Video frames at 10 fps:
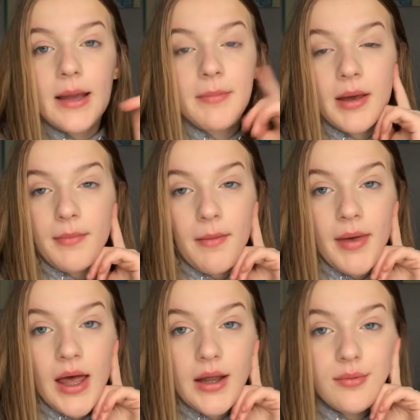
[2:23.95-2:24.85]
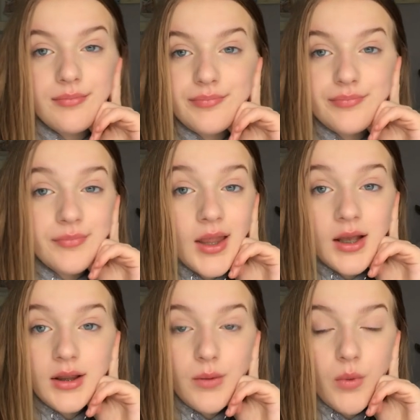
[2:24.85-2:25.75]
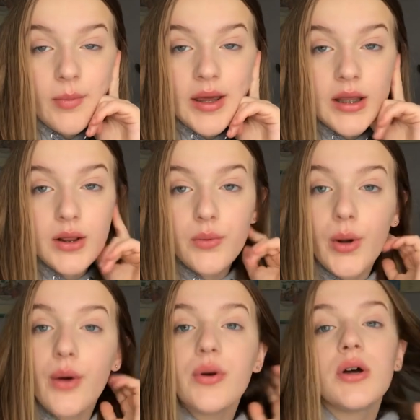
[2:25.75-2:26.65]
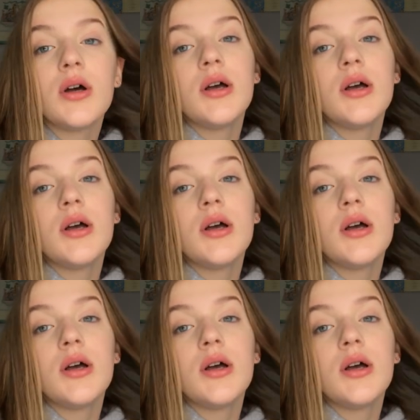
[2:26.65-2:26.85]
make my bed, and then we'll be hitting the road.